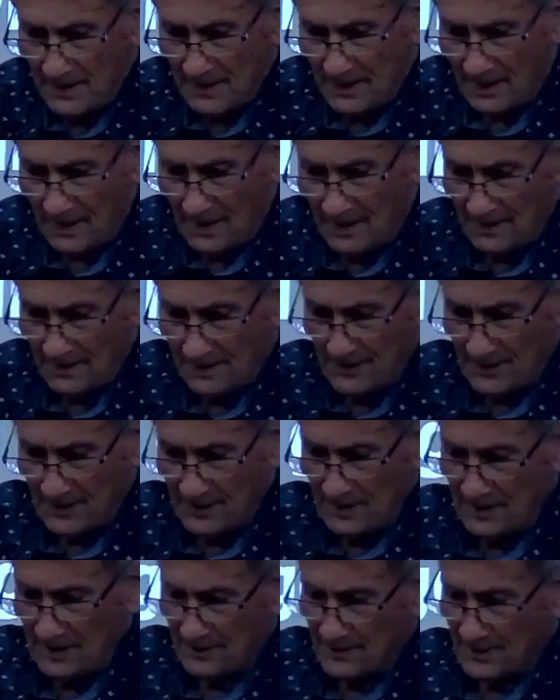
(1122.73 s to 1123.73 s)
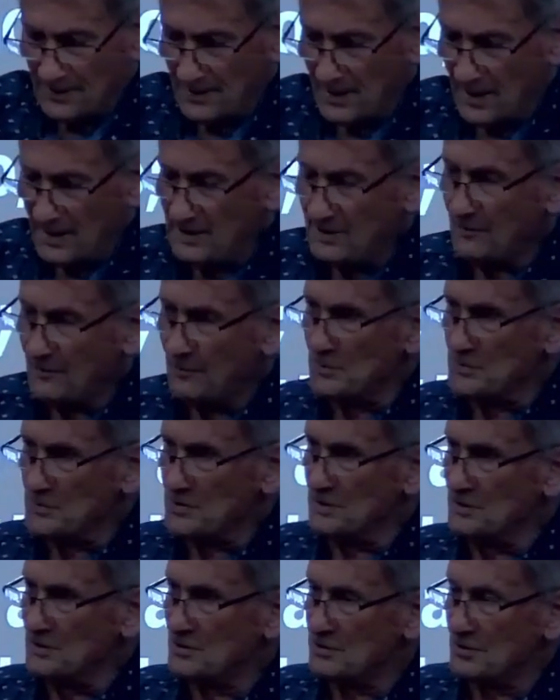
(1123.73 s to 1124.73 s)
And the native was
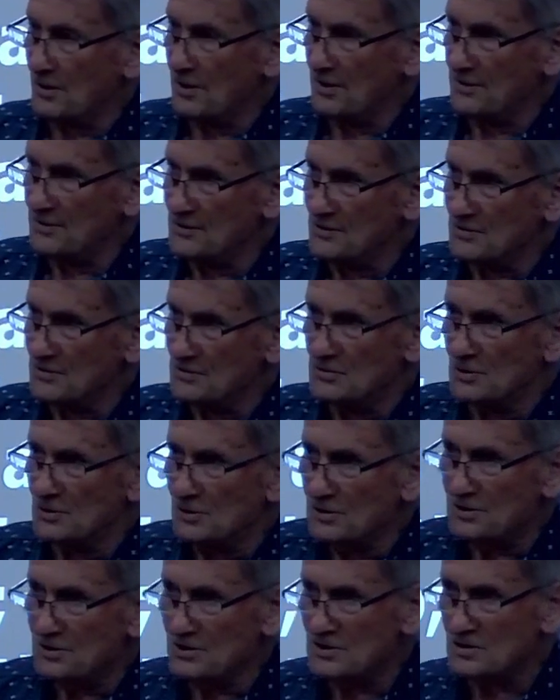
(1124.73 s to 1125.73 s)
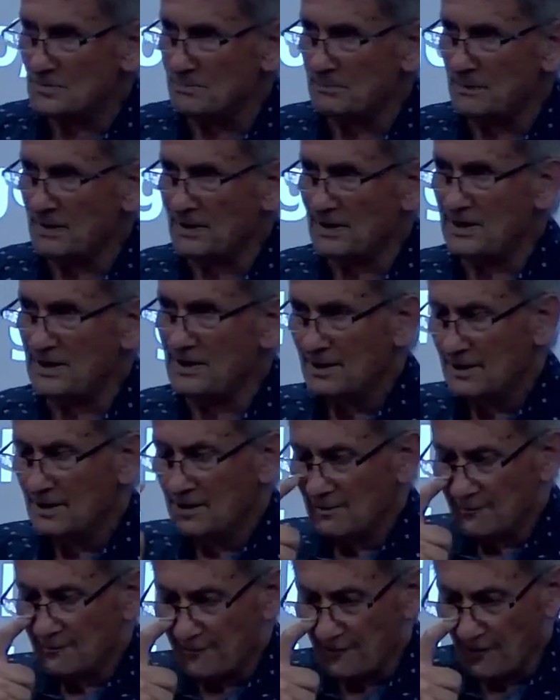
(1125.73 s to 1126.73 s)
inside this dirty, smelly,
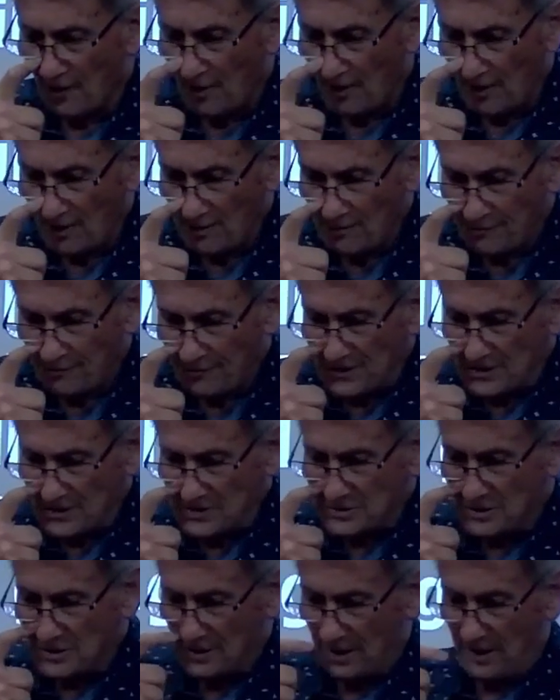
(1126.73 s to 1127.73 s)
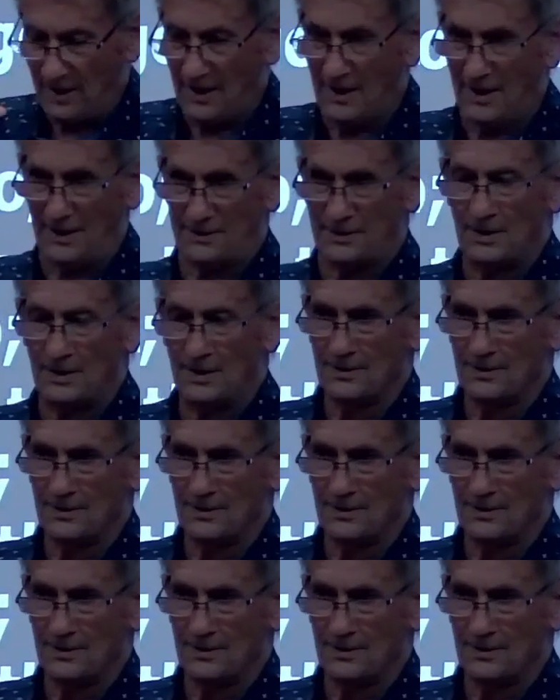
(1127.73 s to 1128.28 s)
fly-infested hut.